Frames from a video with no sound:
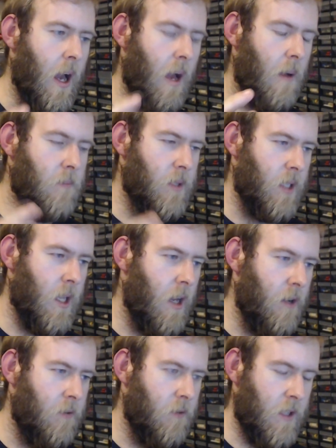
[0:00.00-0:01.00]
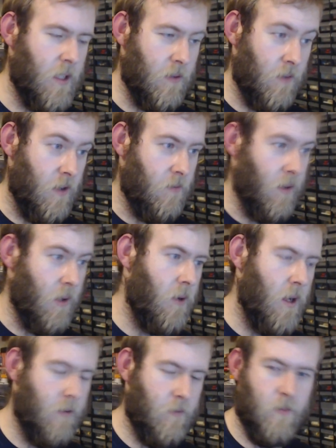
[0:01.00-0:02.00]
So the reason why I've been
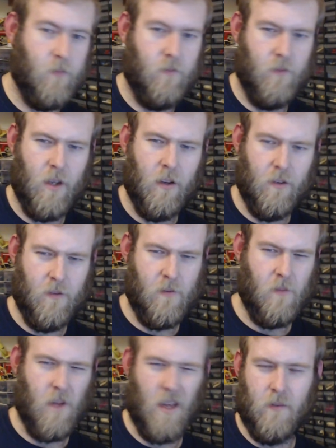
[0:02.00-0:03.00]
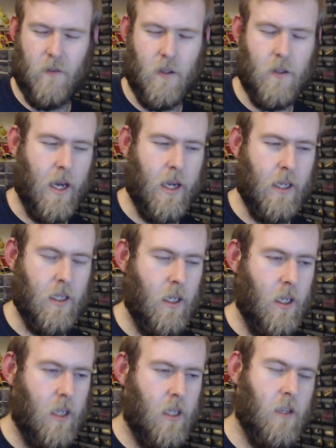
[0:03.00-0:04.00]
quiet over the past few days
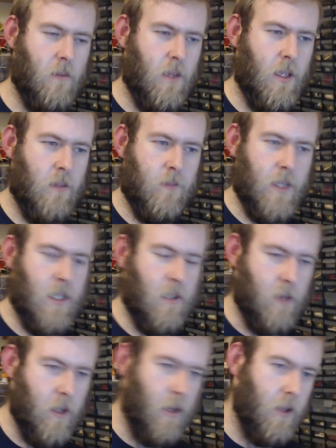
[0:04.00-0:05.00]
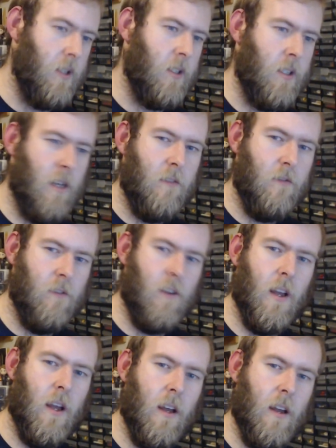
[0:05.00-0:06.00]
is that I've been busy doing other stuff,
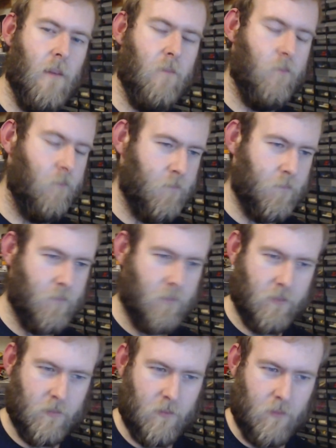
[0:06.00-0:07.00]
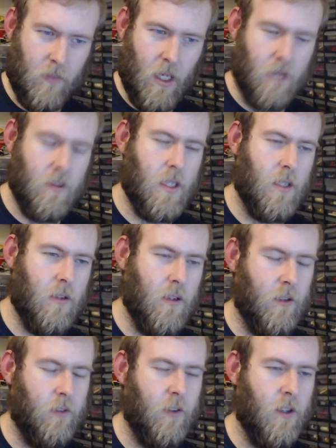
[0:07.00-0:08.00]
as well as doing
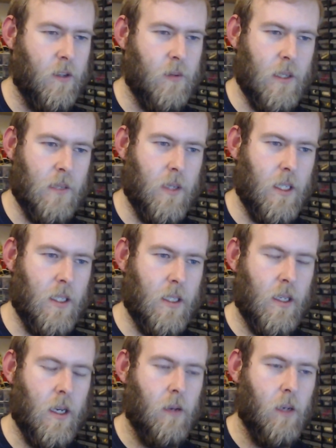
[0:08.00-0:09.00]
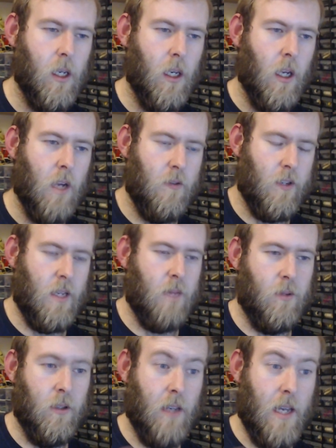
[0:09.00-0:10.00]
a few other bits and pieces. So, for
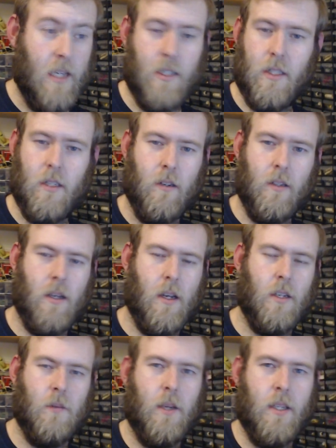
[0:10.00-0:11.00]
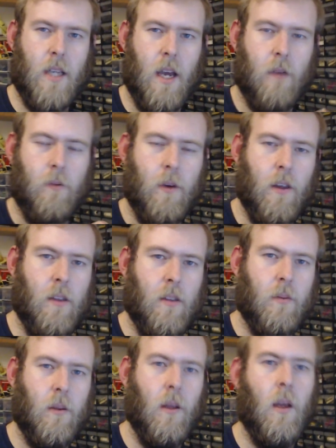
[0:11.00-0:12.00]
example, last night I actually went out with
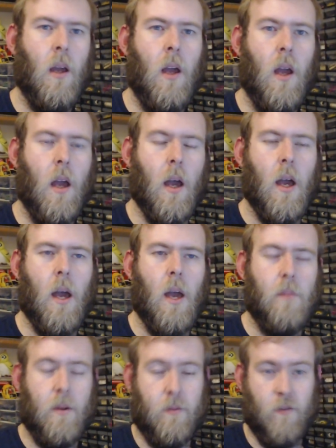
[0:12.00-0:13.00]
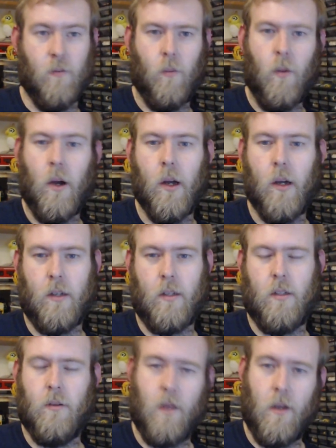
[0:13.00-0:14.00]
people from work
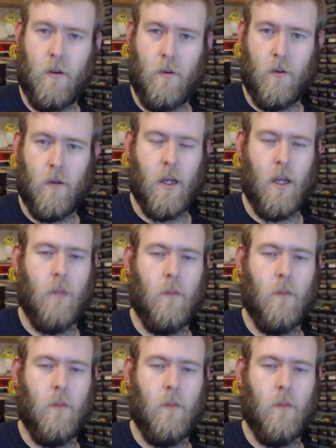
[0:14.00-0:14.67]
to a